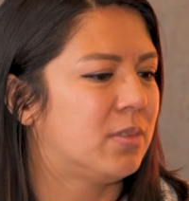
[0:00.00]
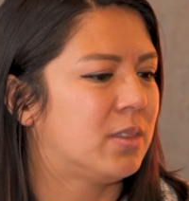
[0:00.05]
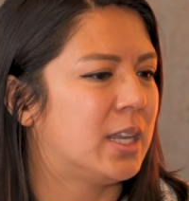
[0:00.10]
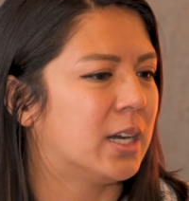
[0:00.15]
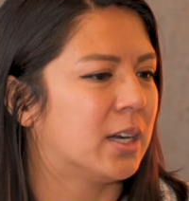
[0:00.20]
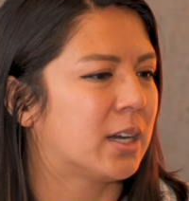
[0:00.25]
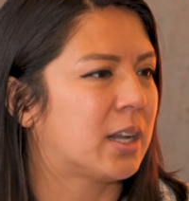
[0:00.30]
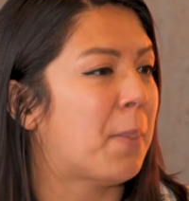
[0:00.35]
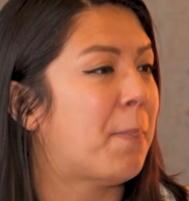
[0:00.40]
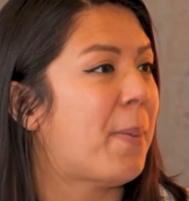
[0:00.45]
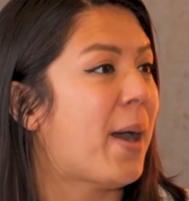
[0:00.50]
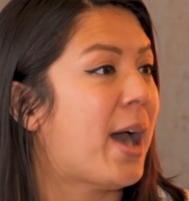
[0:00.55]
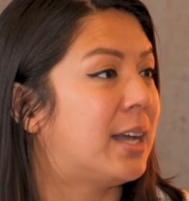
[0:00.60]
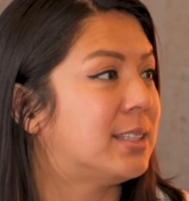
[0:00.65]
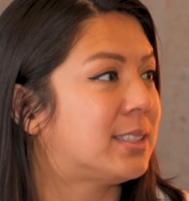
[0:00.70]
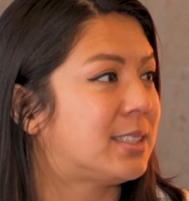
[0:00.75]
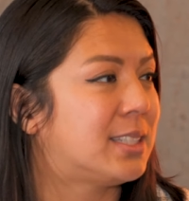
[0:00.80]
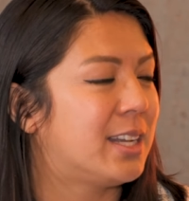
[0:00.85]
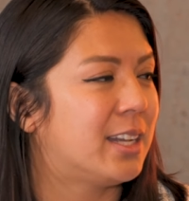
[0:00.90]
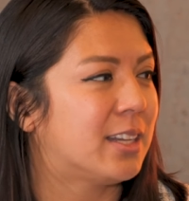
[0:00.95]
their
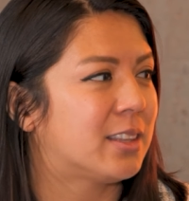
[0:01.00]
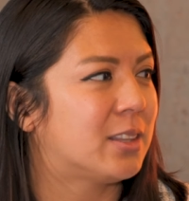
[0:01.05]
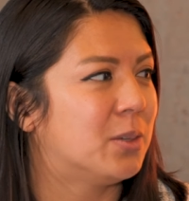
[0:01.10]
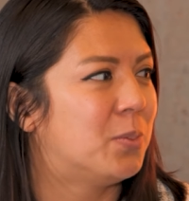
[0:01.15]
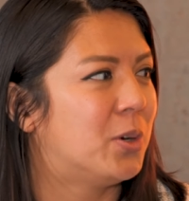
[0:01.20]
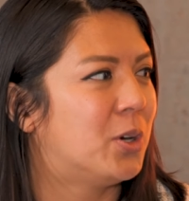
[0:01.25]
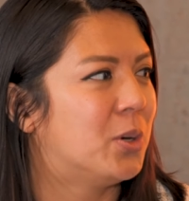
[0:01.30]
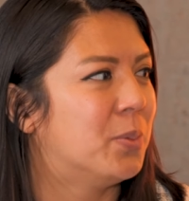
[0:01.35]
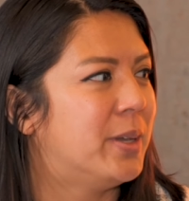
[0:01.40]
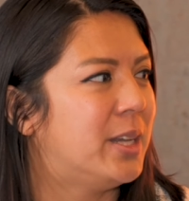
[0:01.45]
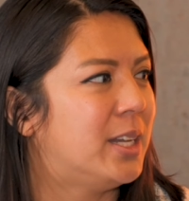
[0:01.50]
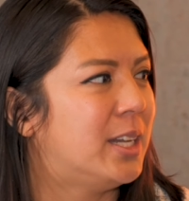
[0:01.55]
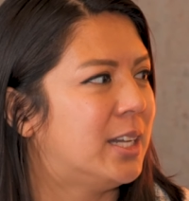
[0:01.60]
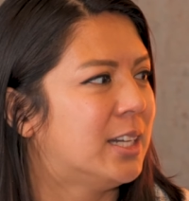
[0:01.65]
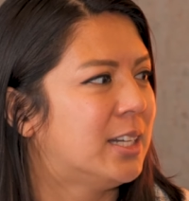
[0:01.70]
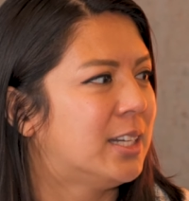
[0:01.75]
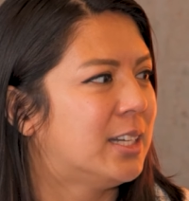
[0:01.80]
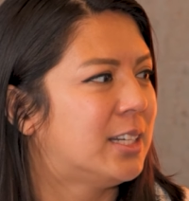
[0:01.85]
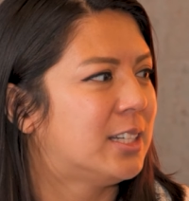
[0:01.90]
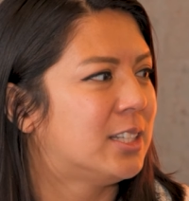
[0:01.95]
capacity at the moment.
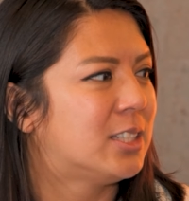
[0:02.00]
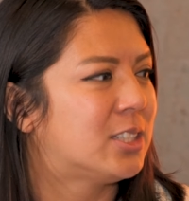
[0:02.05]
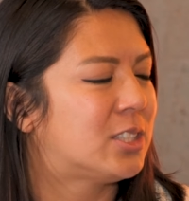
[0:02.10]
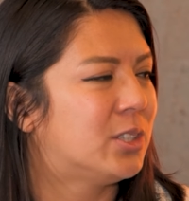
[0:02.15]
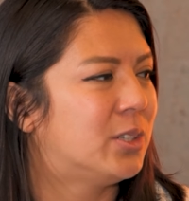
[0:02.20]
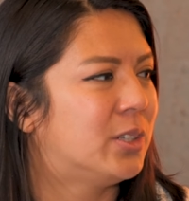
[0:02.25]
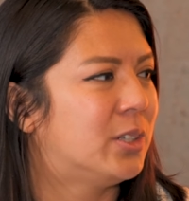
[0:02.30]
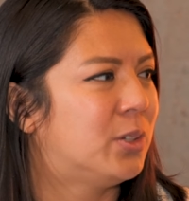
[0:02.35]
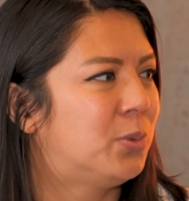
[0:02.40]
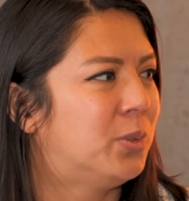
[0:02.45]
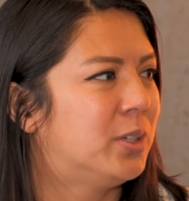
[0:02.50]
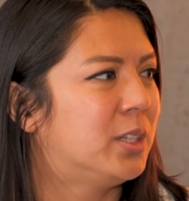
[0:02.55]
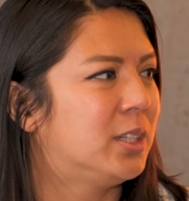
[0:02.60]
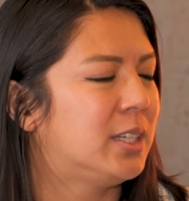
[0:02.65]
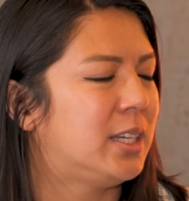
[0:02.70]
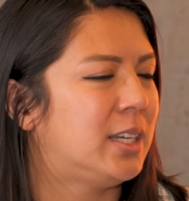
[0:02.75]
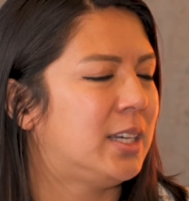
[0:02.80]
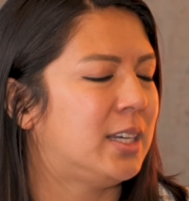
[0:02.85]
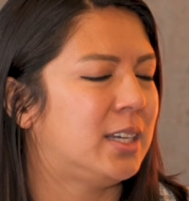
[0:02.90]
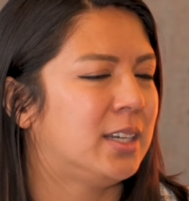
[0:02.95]
So
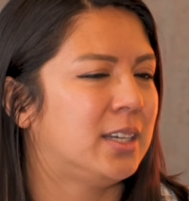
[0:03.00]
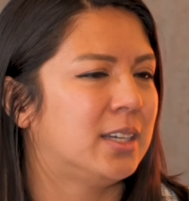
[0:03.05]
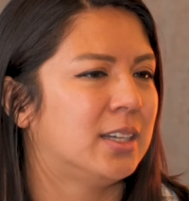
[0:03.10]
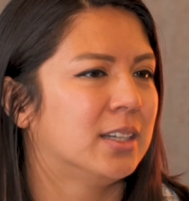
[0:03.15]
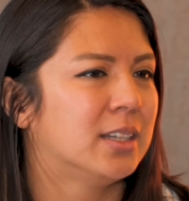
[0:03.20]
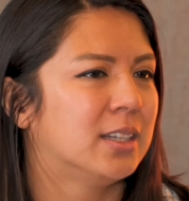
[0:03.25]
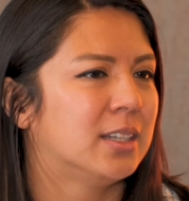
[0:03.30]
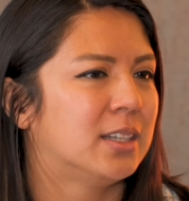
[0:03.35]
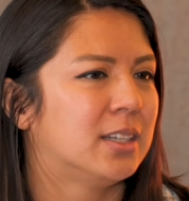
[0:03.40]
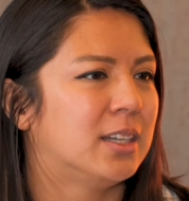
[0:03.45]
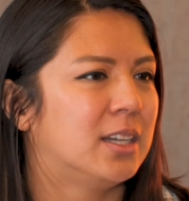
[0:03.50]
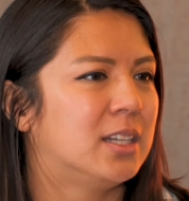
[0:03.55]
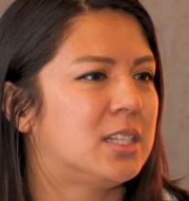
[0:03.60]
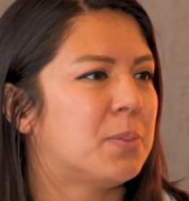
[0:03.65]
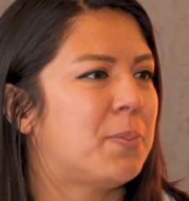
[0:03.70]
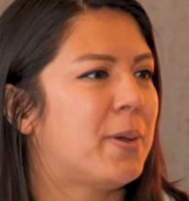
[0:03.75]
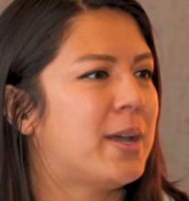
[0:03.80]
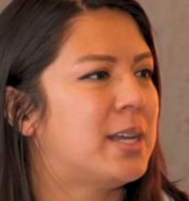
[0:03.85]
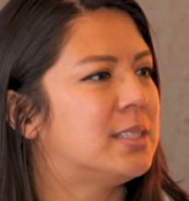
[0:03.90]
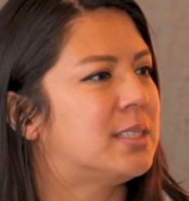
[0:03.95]
it
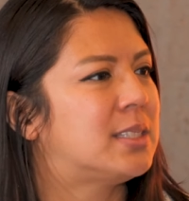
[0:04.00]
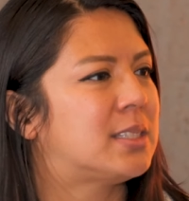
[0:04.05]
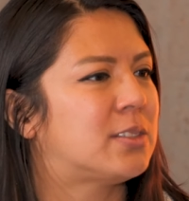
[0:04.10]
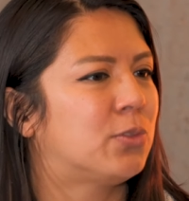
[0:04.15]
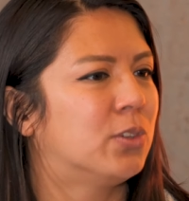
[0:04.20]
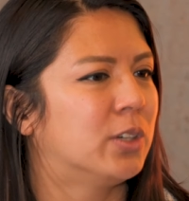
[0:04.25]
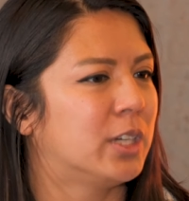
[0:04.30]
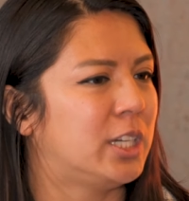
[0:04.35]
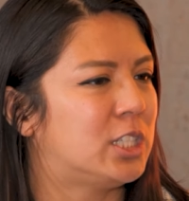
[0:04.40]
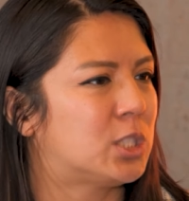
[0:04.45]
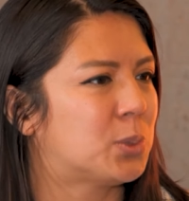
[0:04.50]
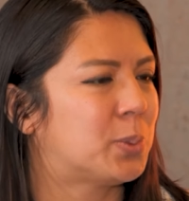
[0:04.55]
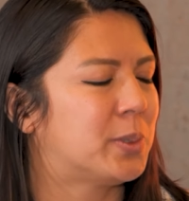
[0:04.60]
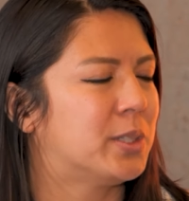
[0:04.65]
depends for each